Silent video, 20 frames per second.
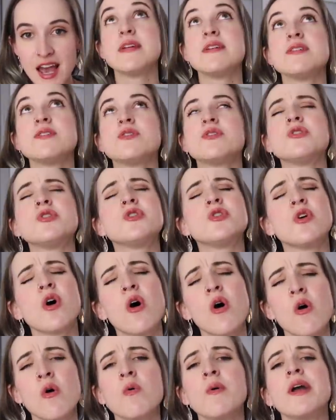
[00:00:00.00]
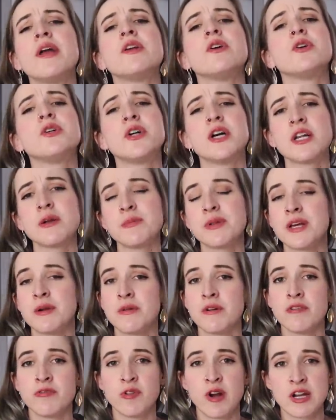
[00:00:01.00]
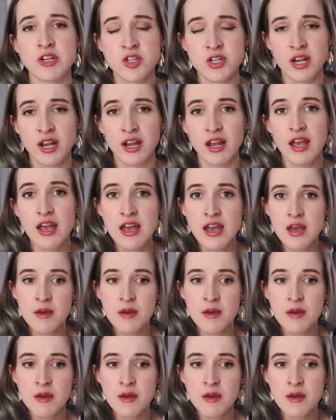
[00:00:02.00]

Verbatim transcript: is so incredibly refreshing